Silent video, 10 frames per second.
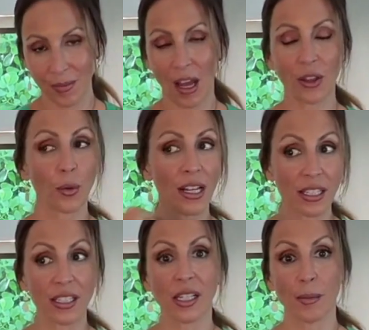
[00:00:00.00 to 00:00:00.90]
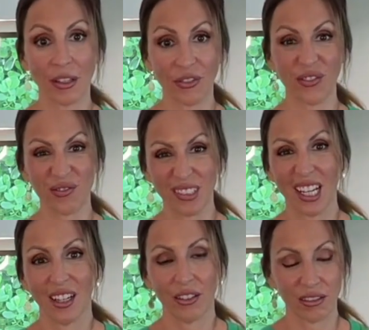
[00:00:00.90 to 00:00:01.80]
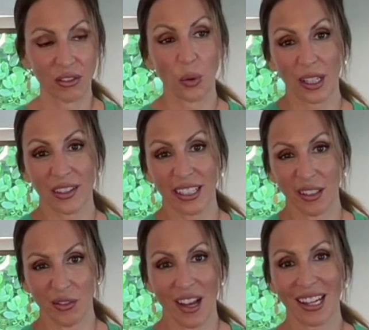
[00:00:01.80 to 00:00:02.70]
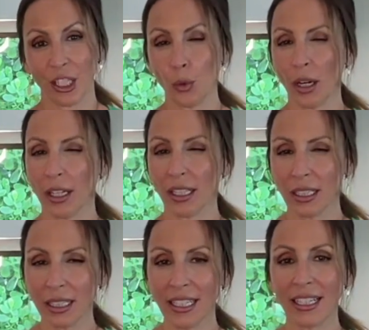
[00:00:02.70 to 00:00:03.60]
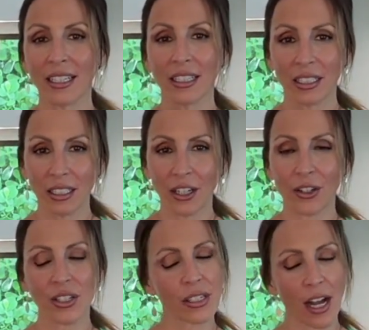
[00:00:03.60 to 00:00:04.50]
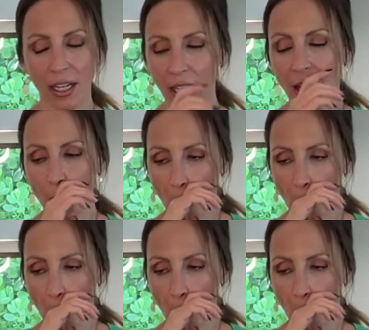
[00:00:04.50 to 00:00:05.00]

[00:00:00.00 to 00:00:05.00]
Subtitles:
Otherwise, it's going to be oily and fatty. You want a clean, clear stock.